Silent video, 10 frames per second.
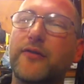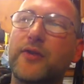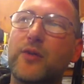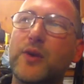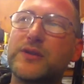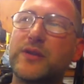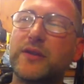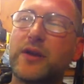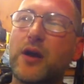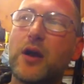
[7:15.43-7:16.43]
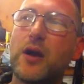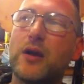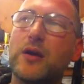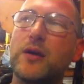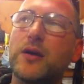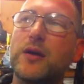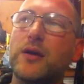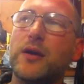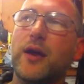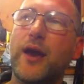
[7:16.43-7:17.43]
for the rest of the car,
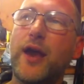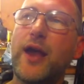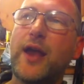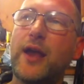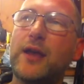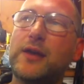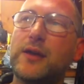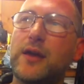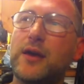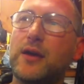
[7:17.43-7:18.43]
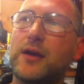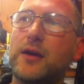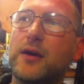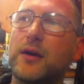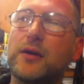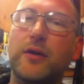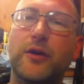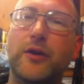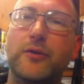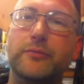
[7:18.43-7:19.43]
and
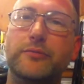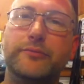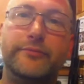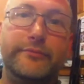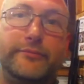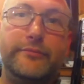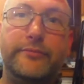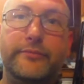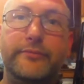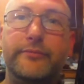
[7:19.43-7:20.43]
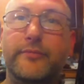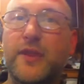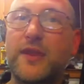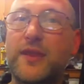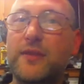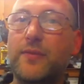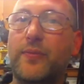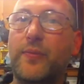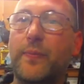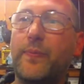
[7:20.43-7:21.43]
clear coat. And
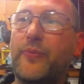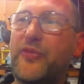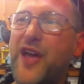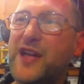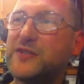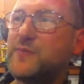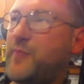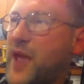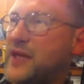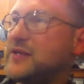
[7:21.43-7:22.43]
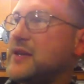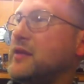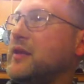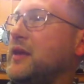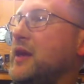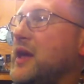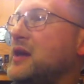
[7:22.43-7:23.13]
that's basically